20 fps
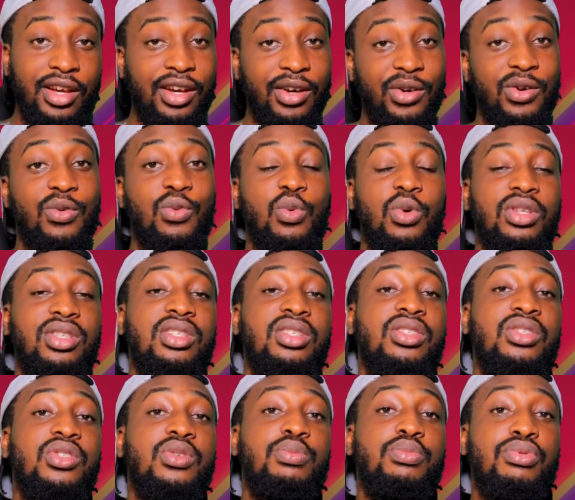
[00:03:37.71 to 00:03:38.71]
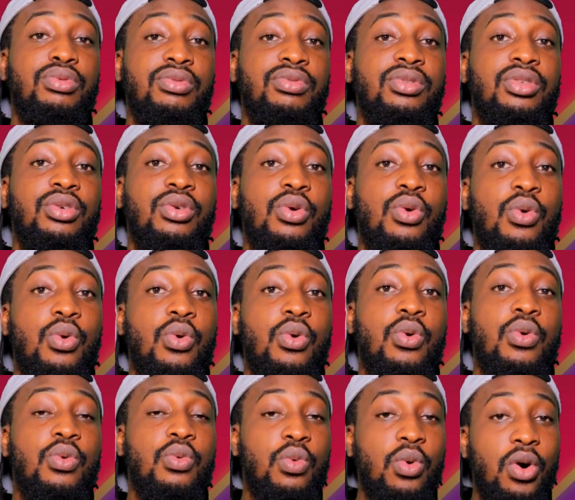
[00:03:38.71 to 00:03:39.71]
wanting to prove the
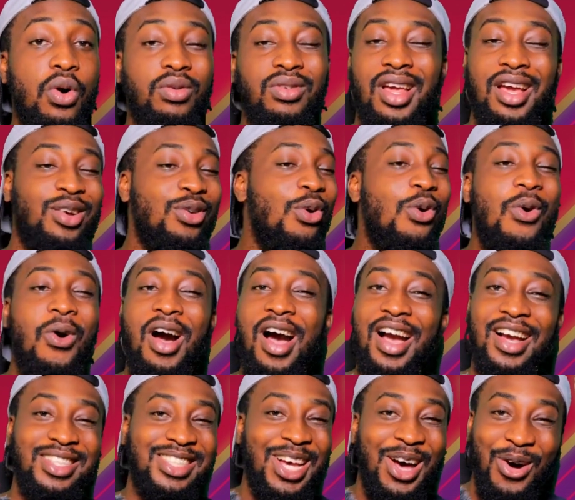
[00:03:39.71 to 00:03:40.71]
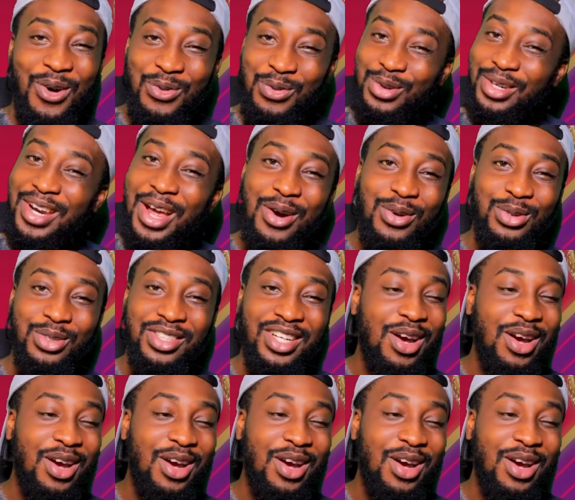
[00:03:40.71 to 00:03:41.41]
whole world, like all eyes on Ronaldo.